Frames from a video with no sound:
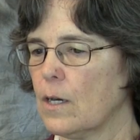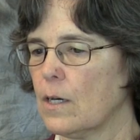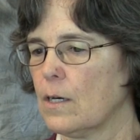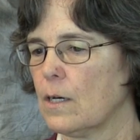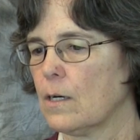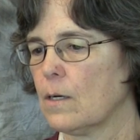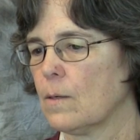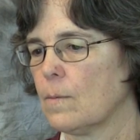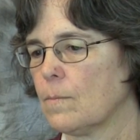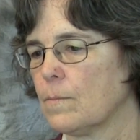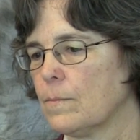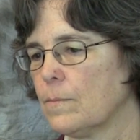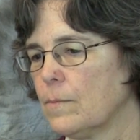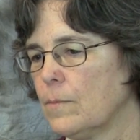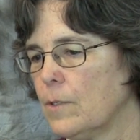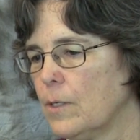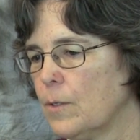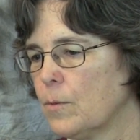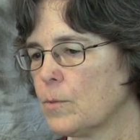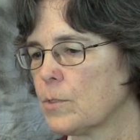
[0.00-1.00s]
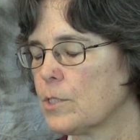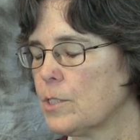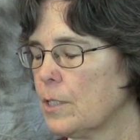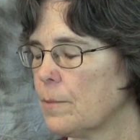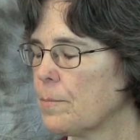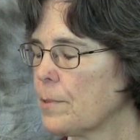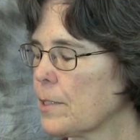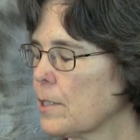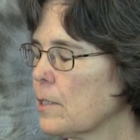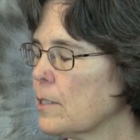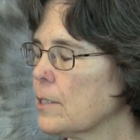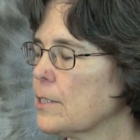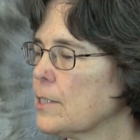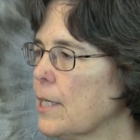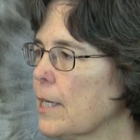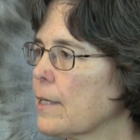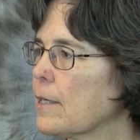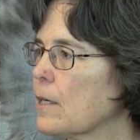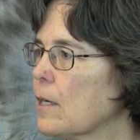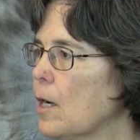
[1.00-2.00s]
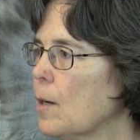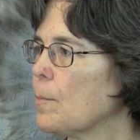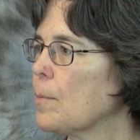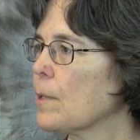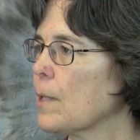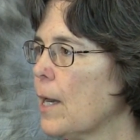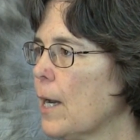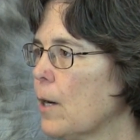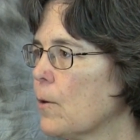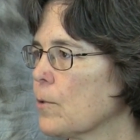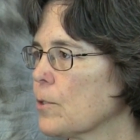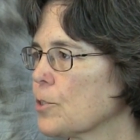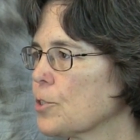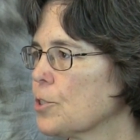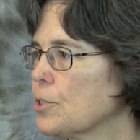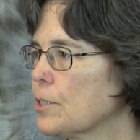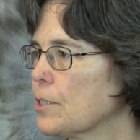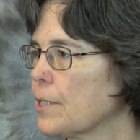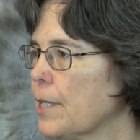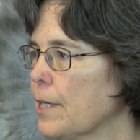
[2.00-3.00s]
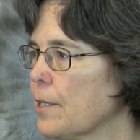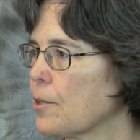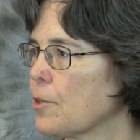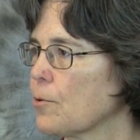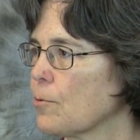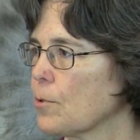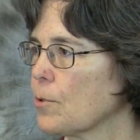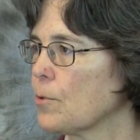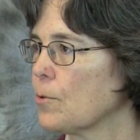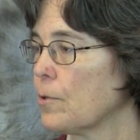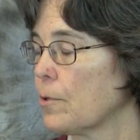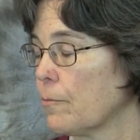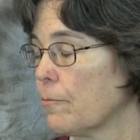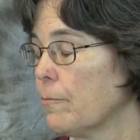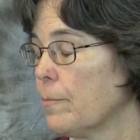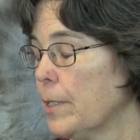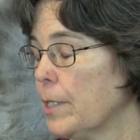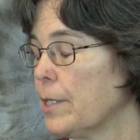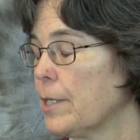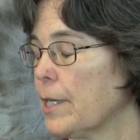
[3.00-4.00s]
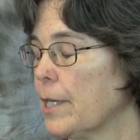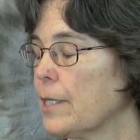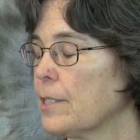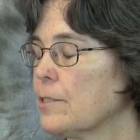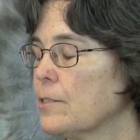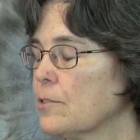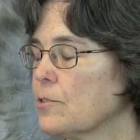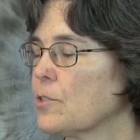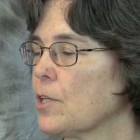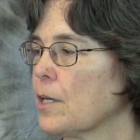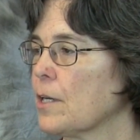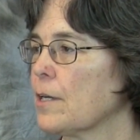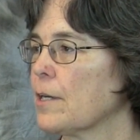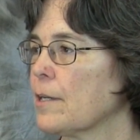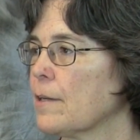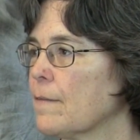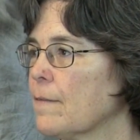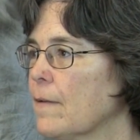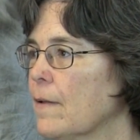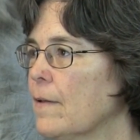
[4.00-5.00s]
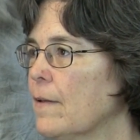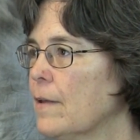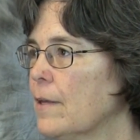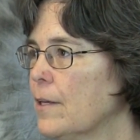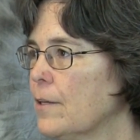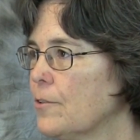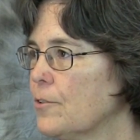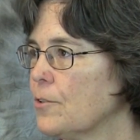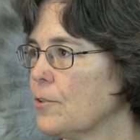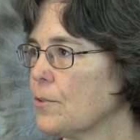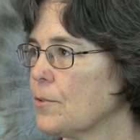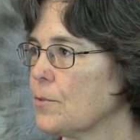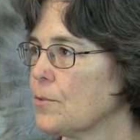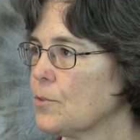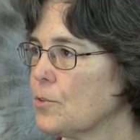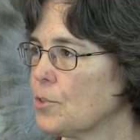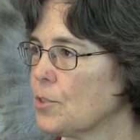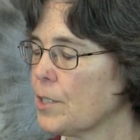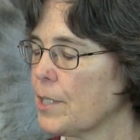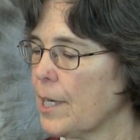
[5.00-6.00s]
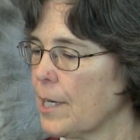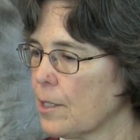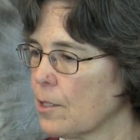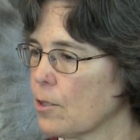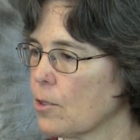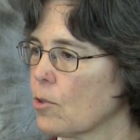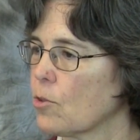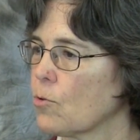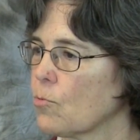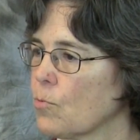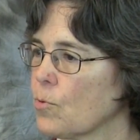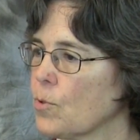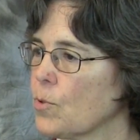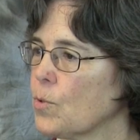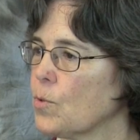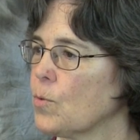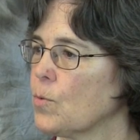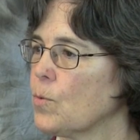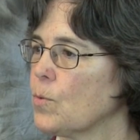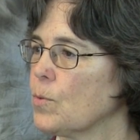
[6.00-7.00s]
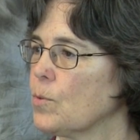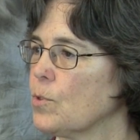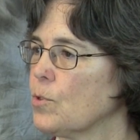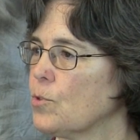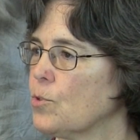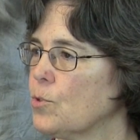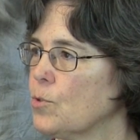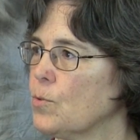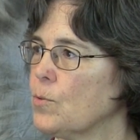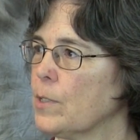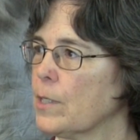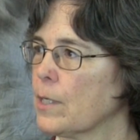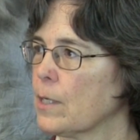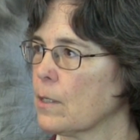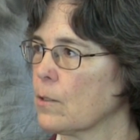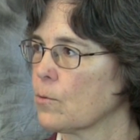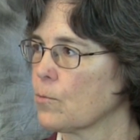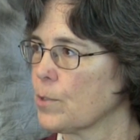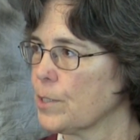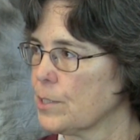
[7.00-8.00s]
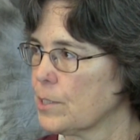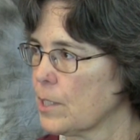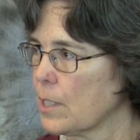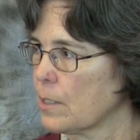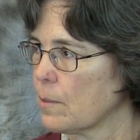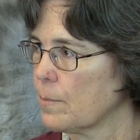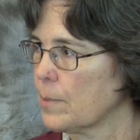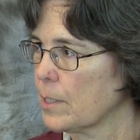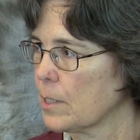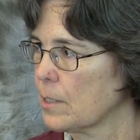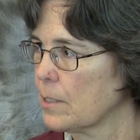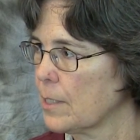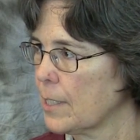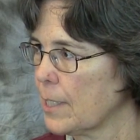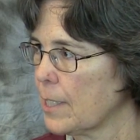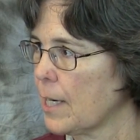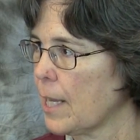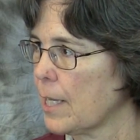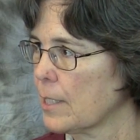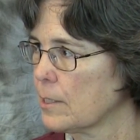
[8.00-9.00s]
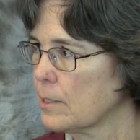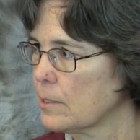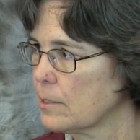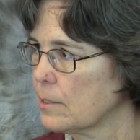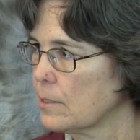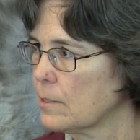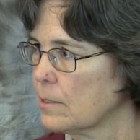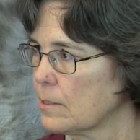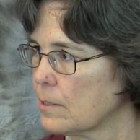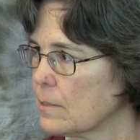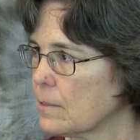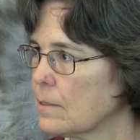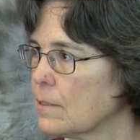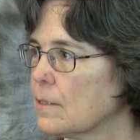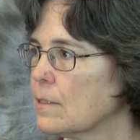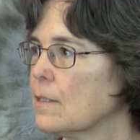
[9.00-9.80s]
It will typically take a couple hours to get through a million gate design to get through doing a resetability analysis.